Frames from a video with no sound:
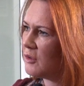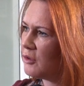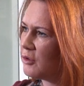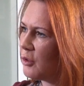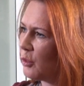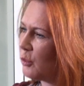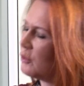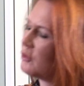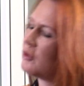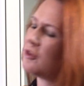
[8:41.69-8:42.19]

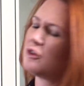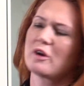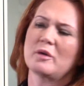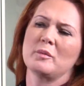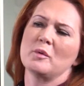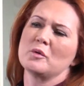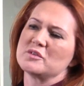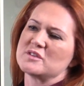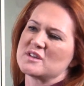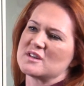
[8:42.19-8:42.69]
So to talk
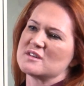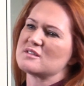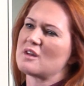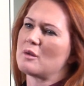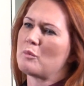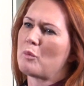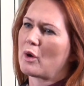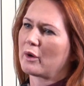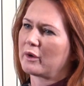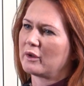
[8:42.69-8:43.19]
about days
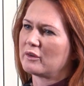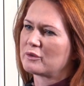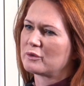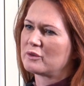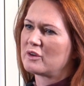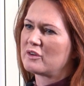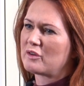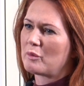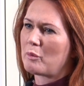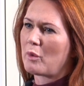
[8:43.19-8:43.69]
on market, so
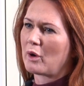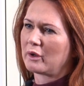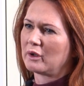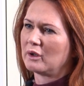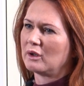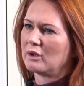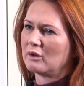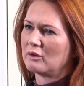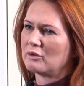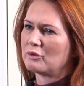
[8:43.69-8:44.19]
days on
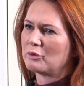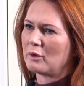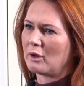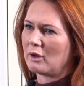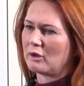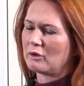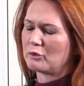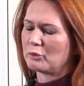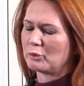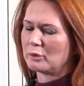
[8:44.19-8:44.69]
market
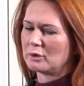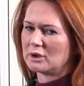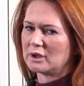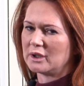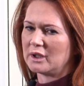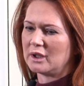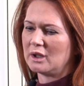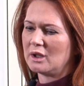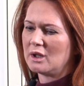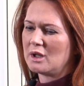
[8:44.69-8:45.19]
is
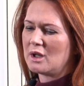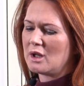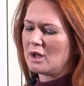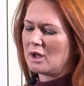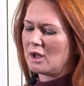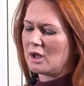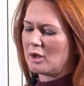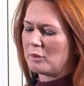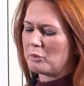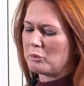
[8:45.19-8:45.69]
really,
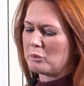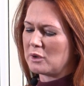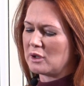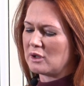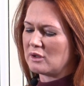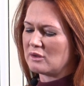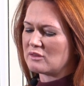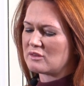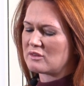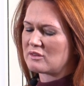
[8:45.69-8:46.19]
it
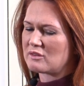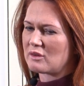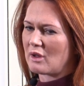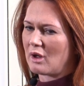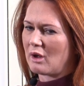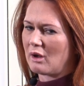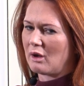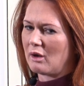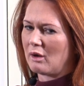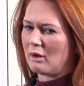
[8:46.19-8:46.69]
means
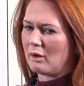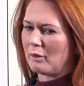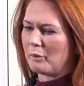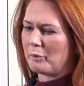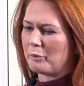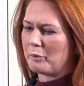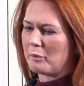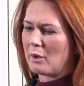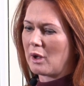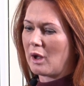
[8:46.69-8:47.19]

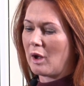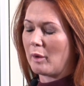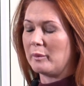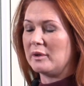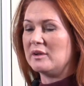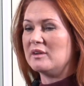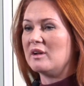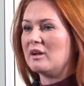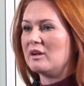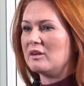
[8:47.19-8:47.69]
how
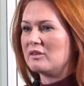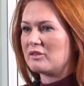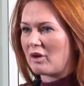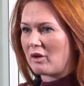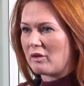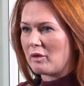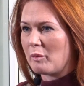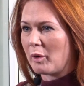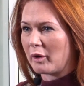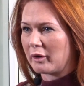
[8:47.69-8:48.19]
many days
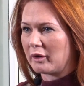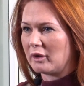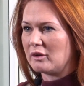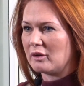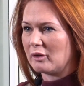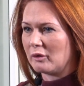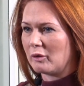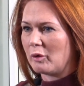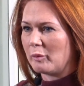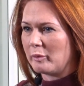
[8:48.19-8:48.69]
on the market
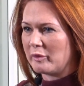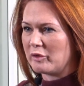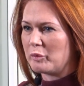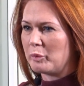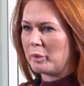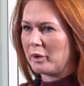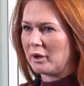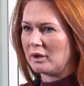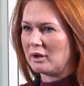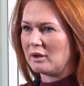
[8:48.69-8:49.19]
your home has
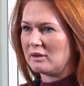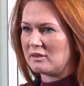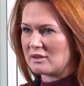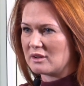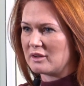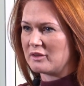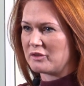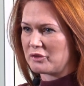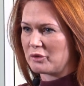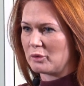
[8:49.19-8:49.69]
been until it's